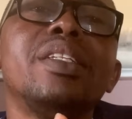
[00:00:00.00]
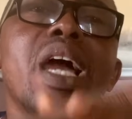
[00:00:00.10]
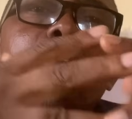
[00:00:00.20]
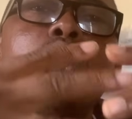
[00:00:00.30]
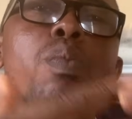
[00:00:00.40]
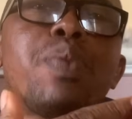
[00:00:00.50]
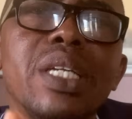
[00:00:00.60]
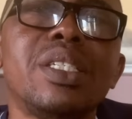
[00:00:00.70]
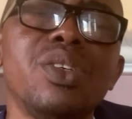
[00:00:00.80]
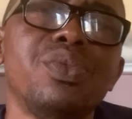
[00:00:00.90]
They are
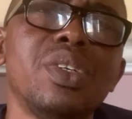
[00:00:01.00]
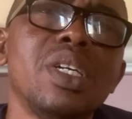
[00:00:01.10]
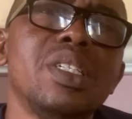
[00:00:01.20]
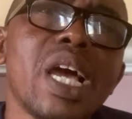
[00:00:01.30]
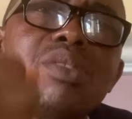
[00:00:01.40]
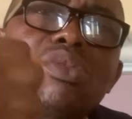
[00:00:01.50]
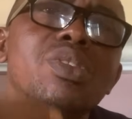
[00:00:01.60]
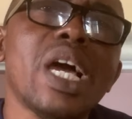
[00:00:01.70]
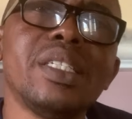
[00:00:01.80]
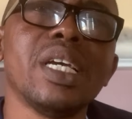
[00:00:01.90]
cooperative. They are
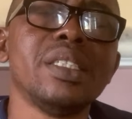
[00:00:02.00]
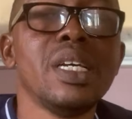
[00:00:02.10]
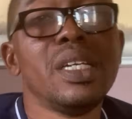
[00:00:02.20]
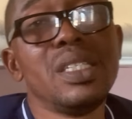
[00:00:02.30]
united.